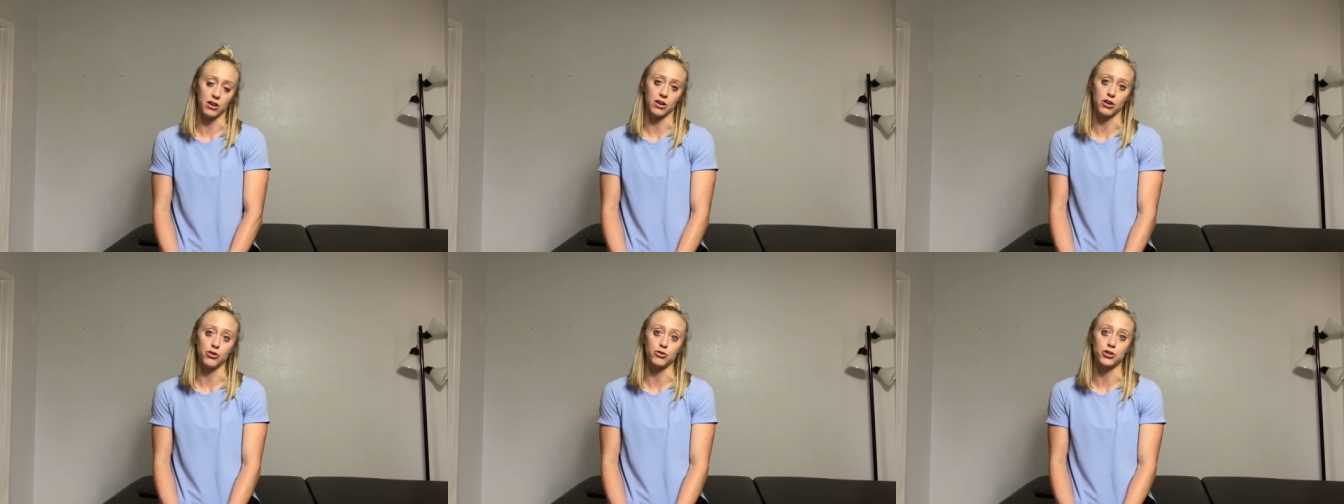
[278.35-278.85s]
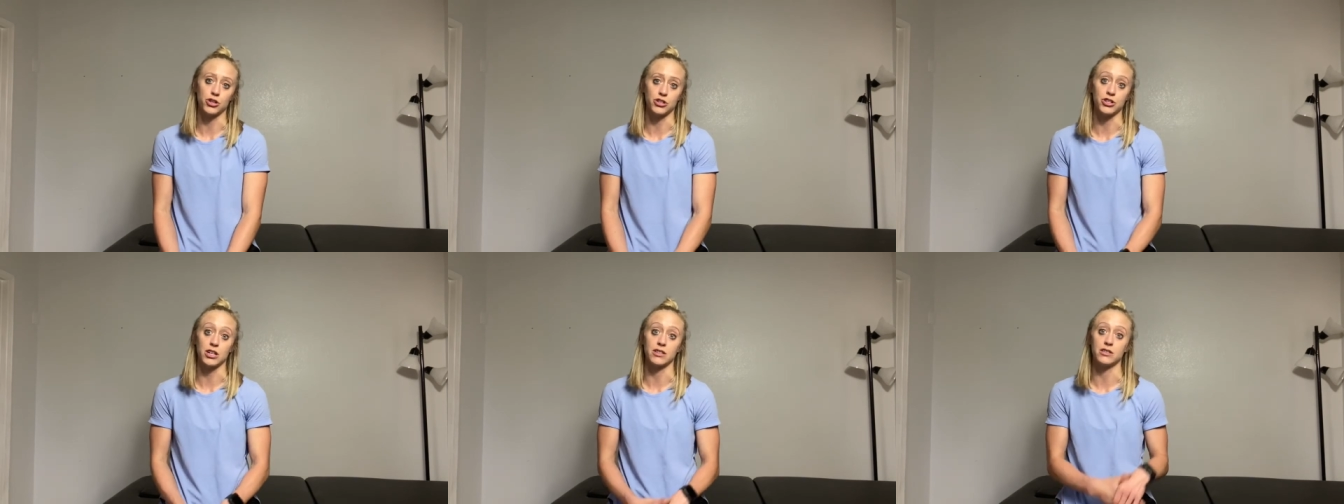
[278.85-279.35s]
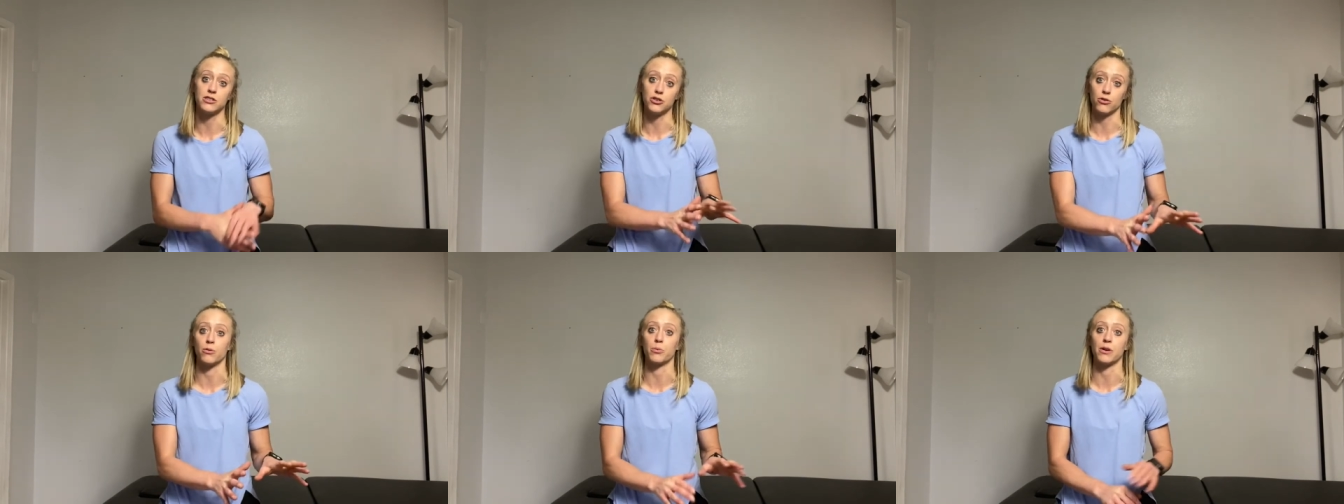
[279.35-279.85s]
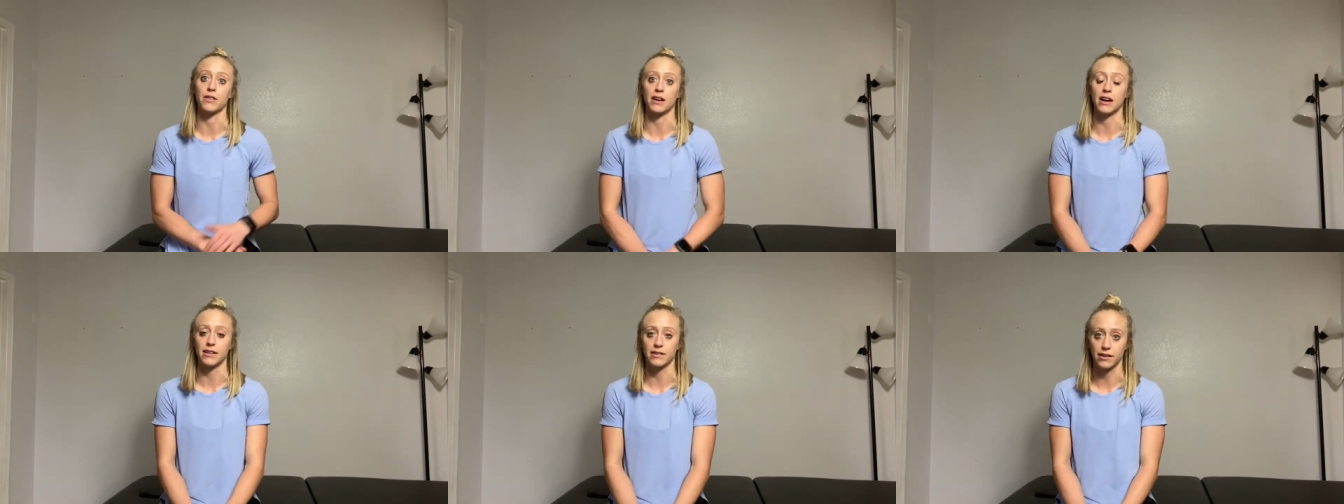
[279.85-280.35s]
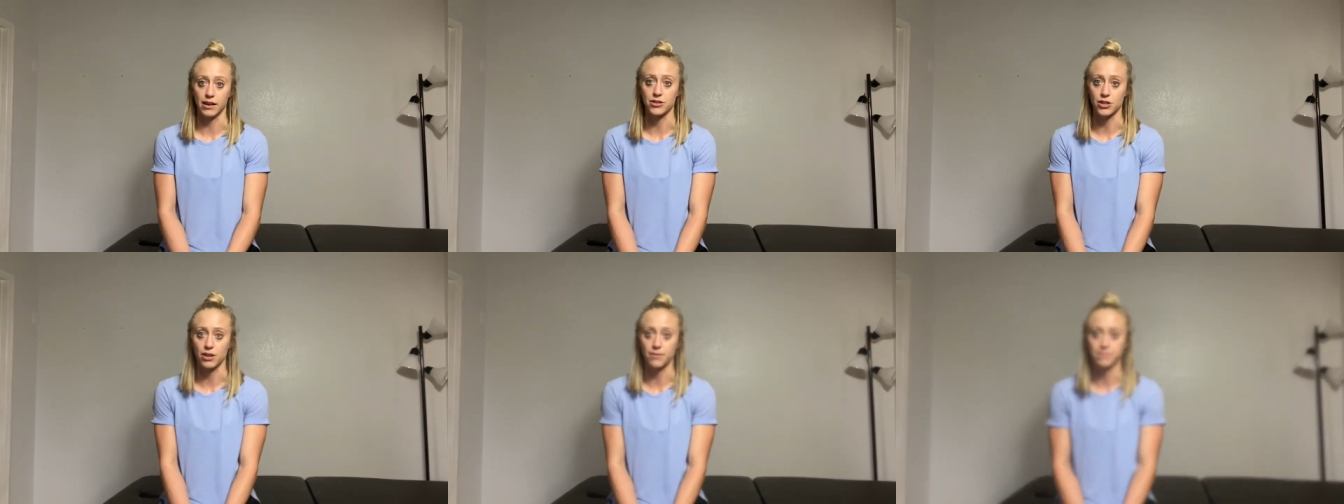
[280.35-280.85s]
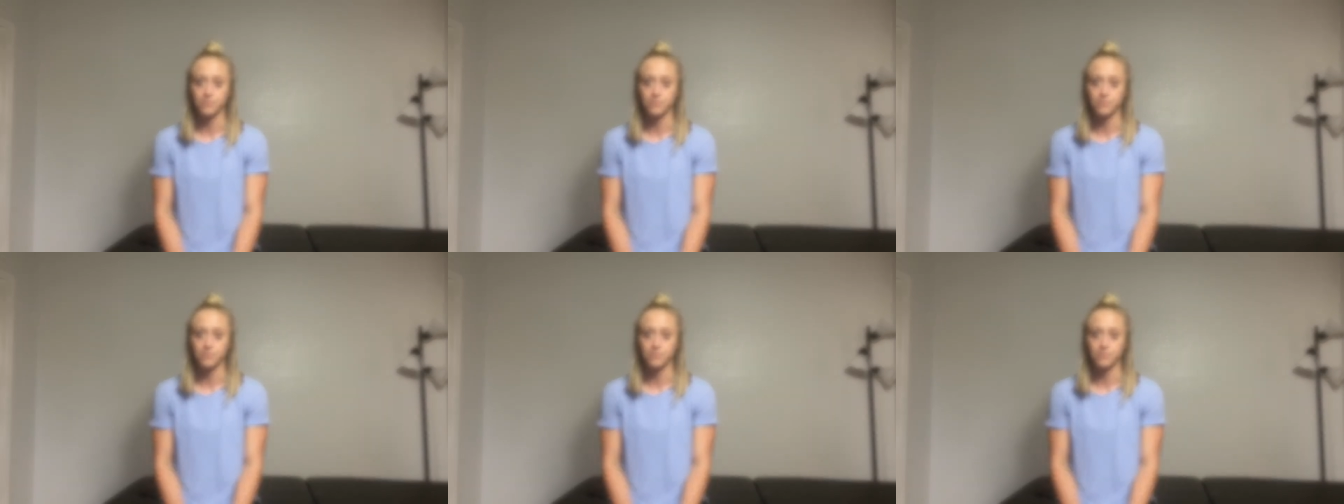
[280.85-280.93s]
you should just do the breathing in isolation.